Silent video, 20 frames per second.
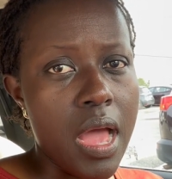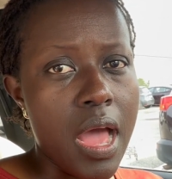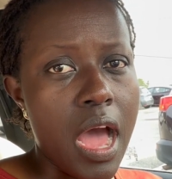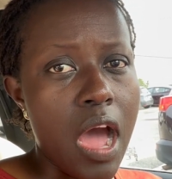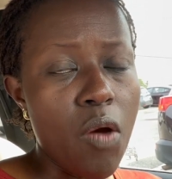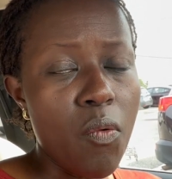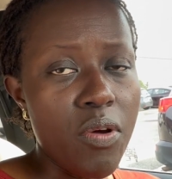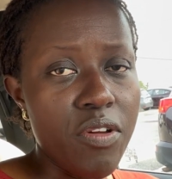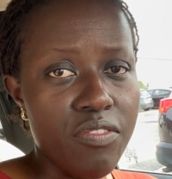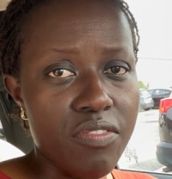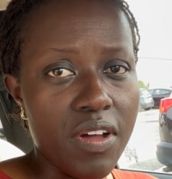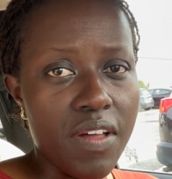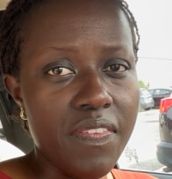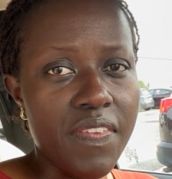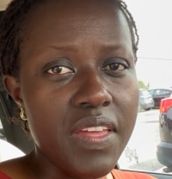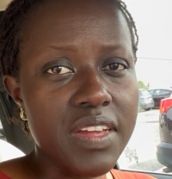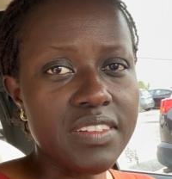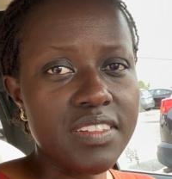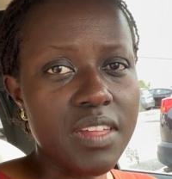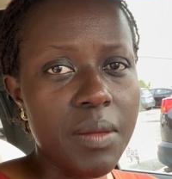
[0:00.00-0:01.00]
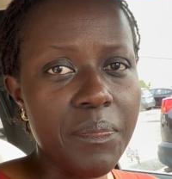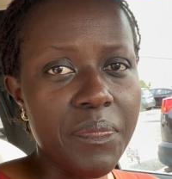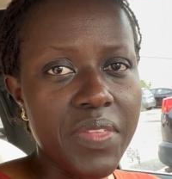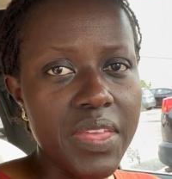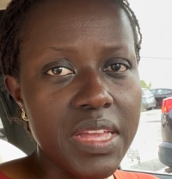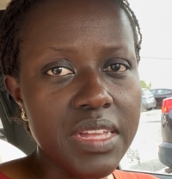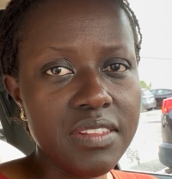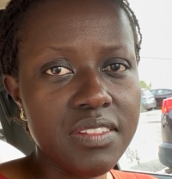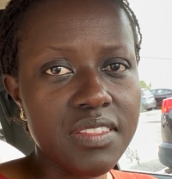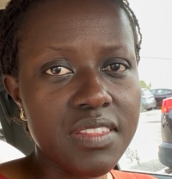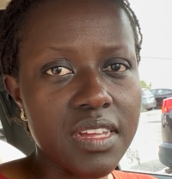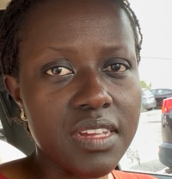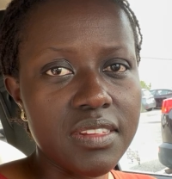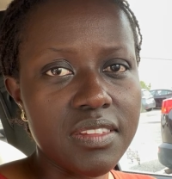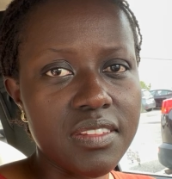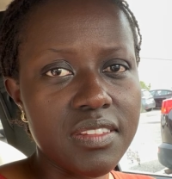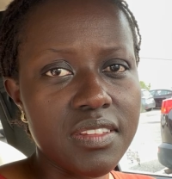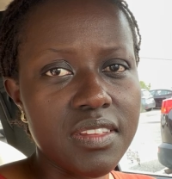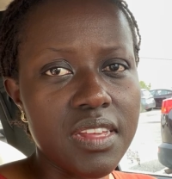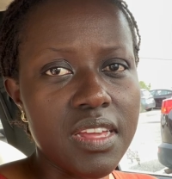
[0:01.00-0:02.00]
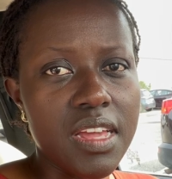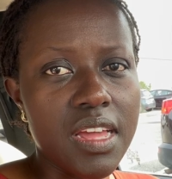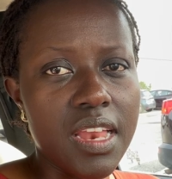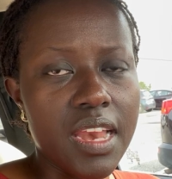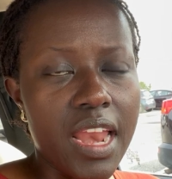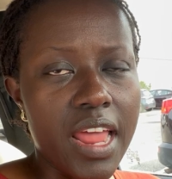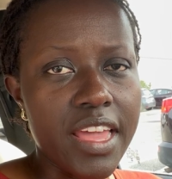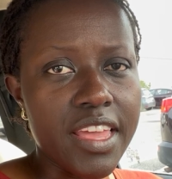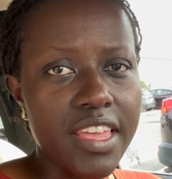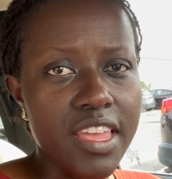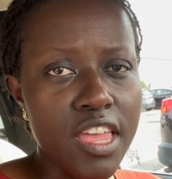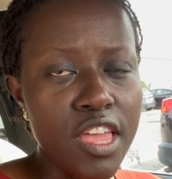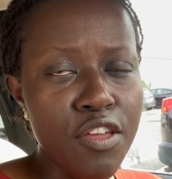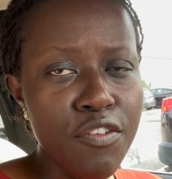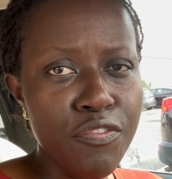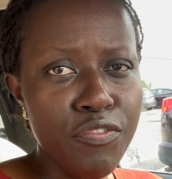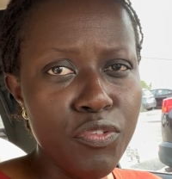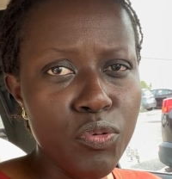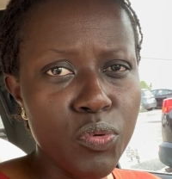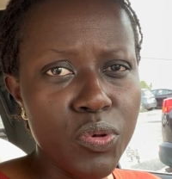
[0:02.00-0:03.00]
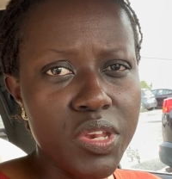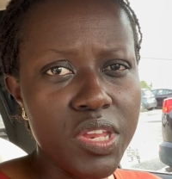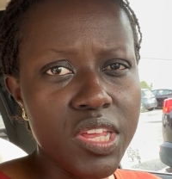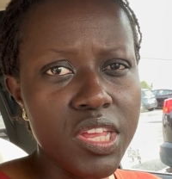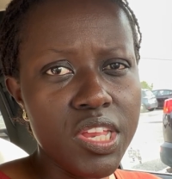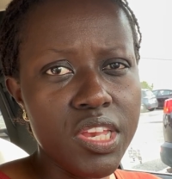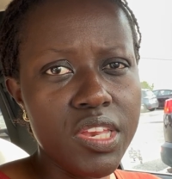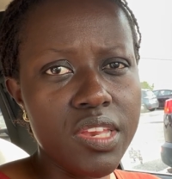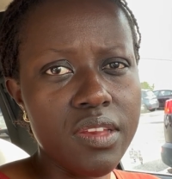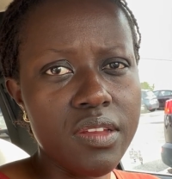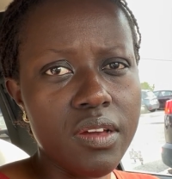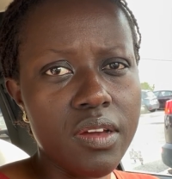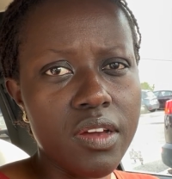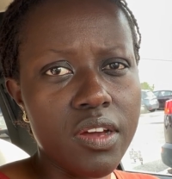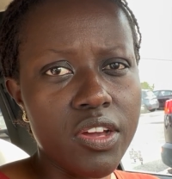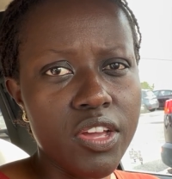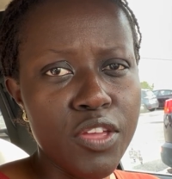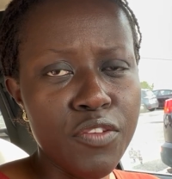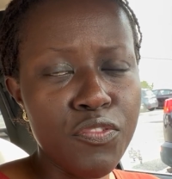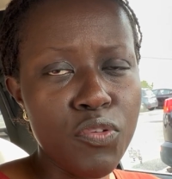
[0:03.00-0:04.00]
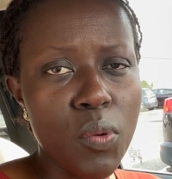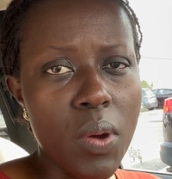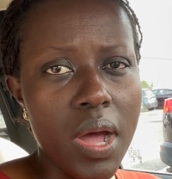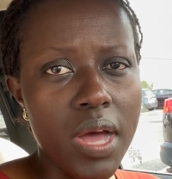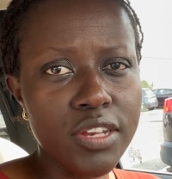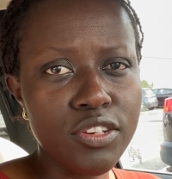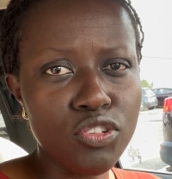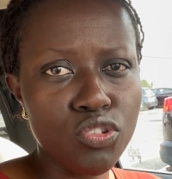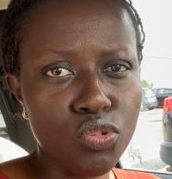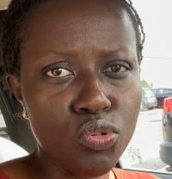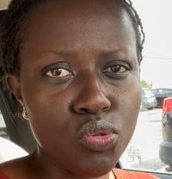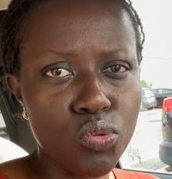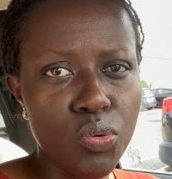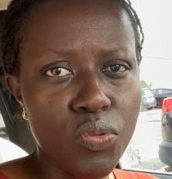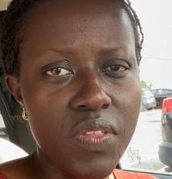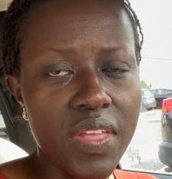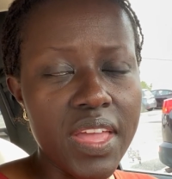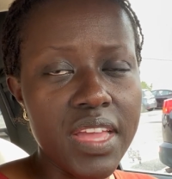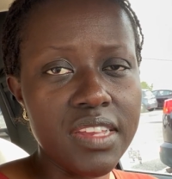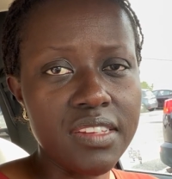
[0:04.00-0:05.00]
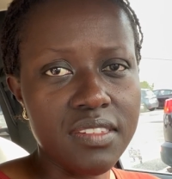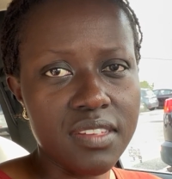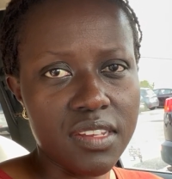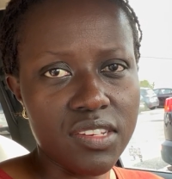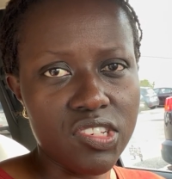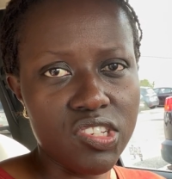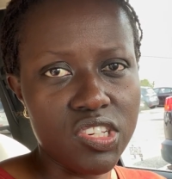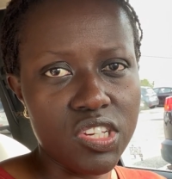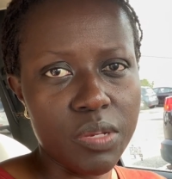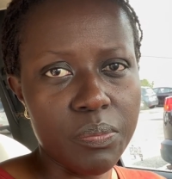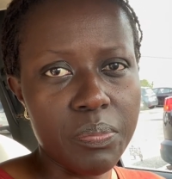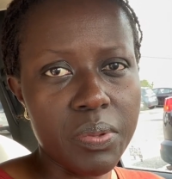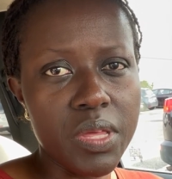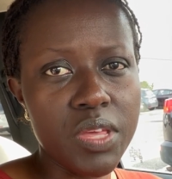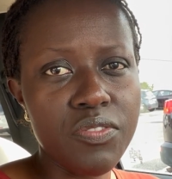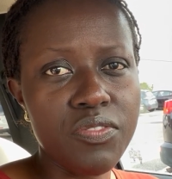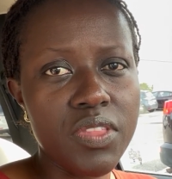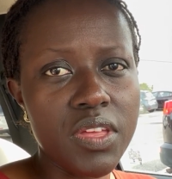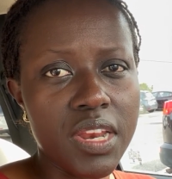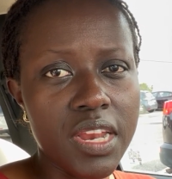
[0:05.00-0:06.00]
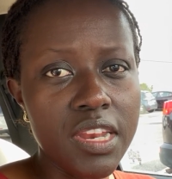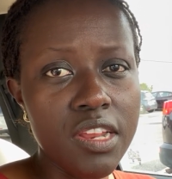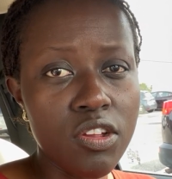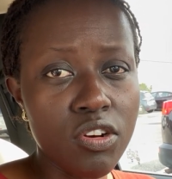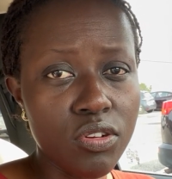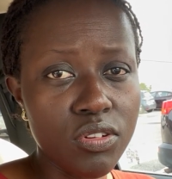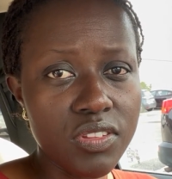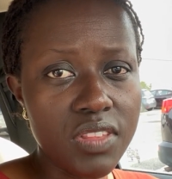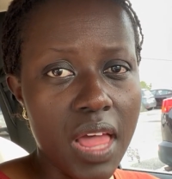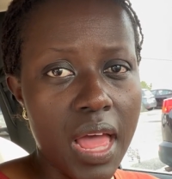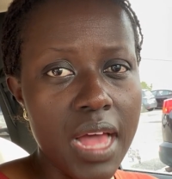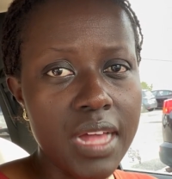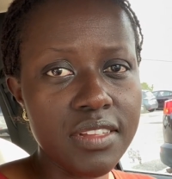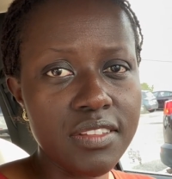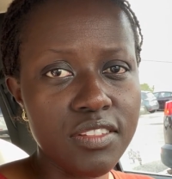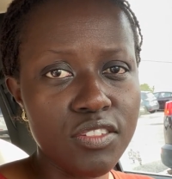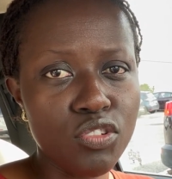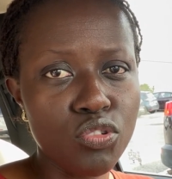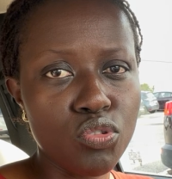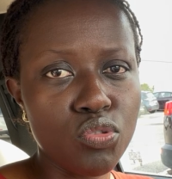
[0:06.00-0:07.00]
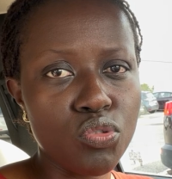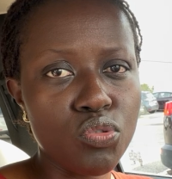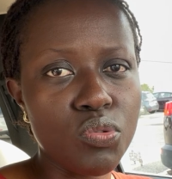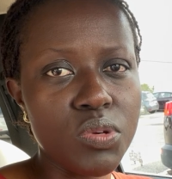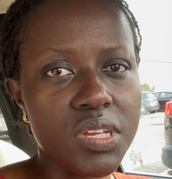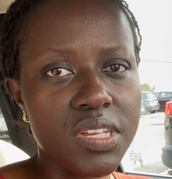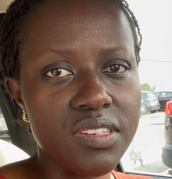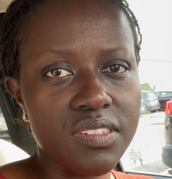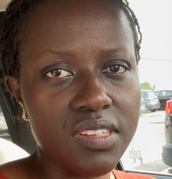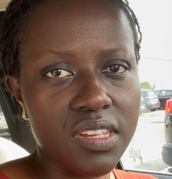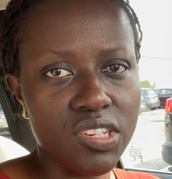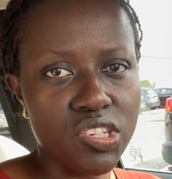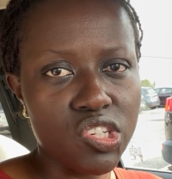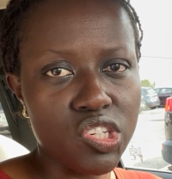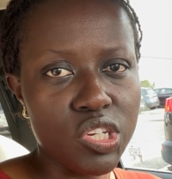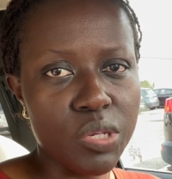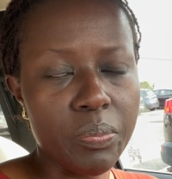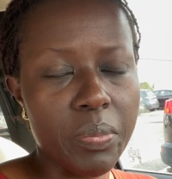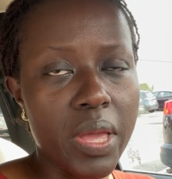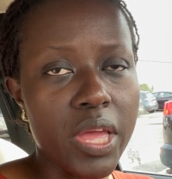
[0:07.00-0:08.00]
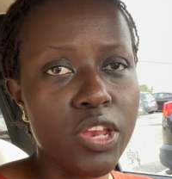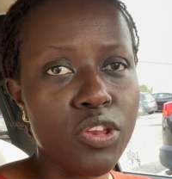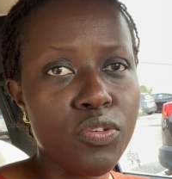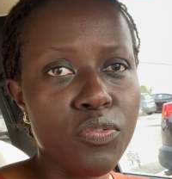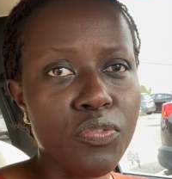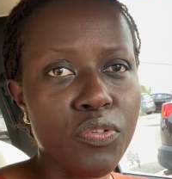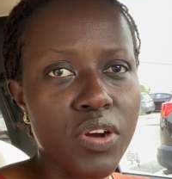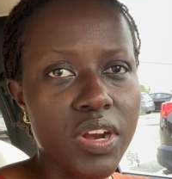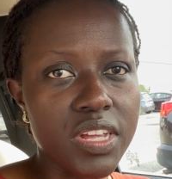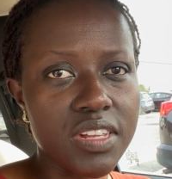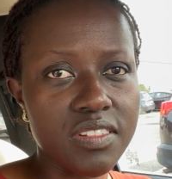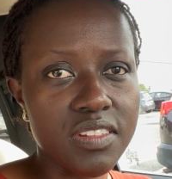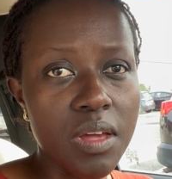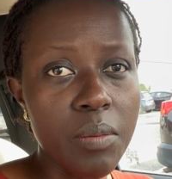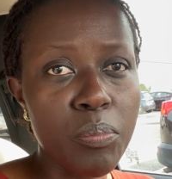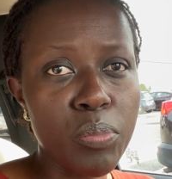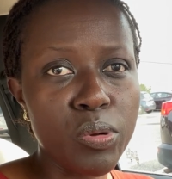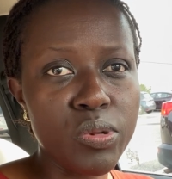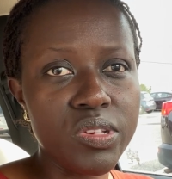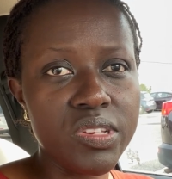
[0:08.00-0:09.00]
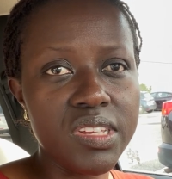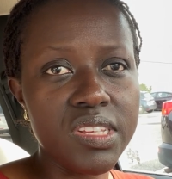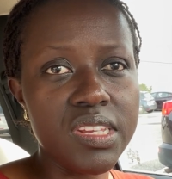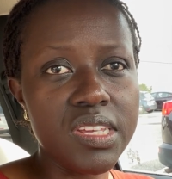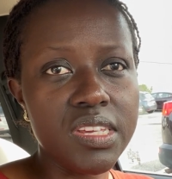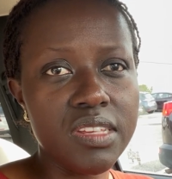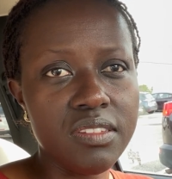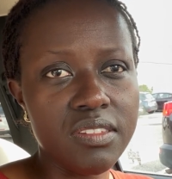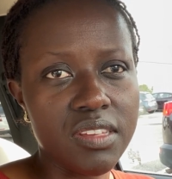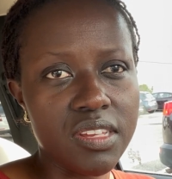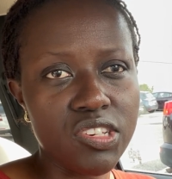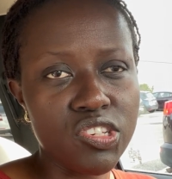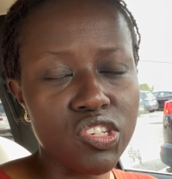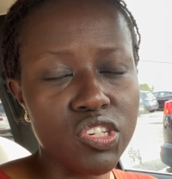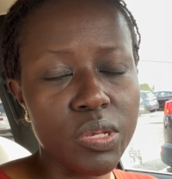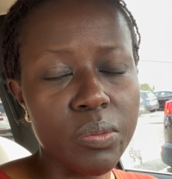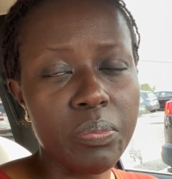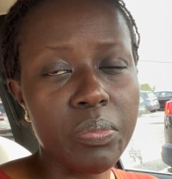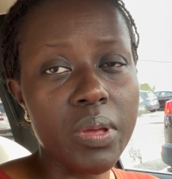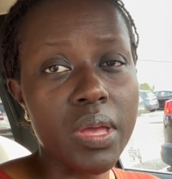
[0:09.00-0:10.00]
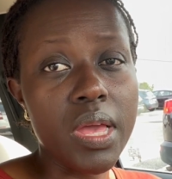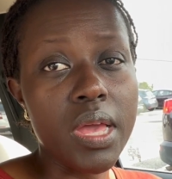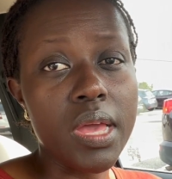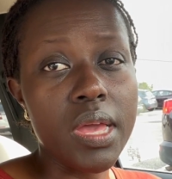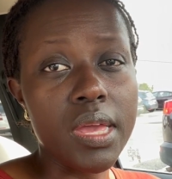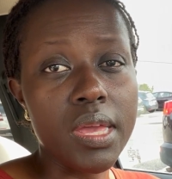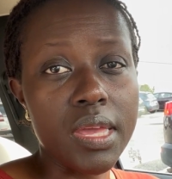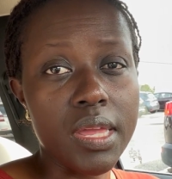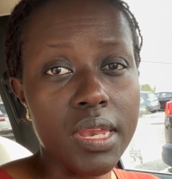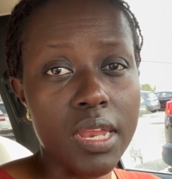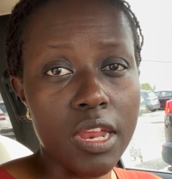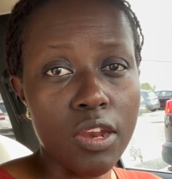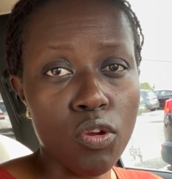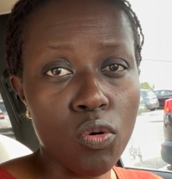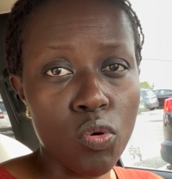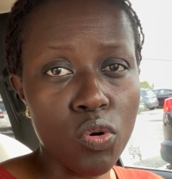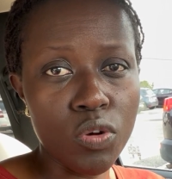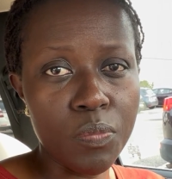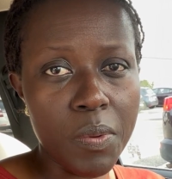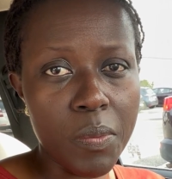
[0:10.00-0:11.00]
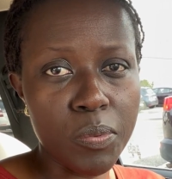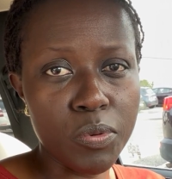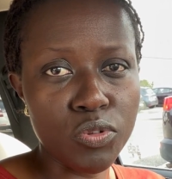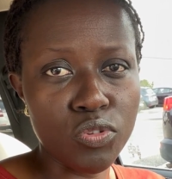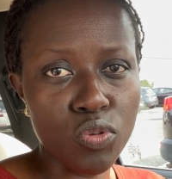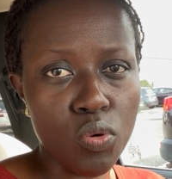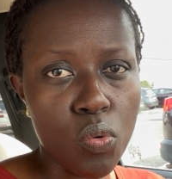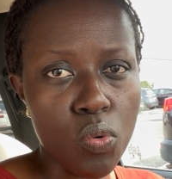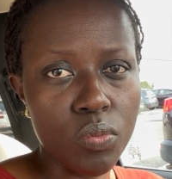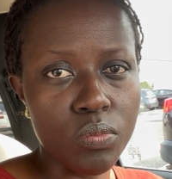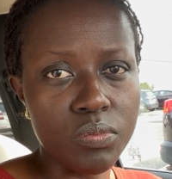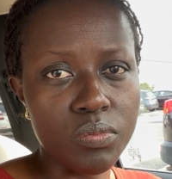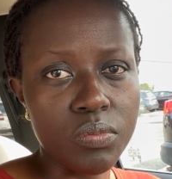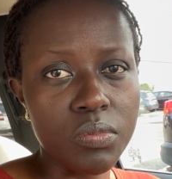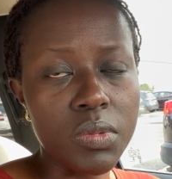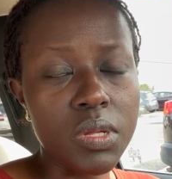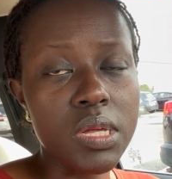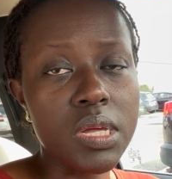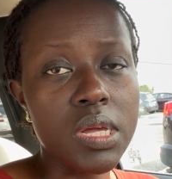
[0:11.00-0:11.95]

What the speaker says: However, there are some things that, like if you had to do the internship, if the Red Cross asked you to do internship and you, for example, did internship in an old people's home,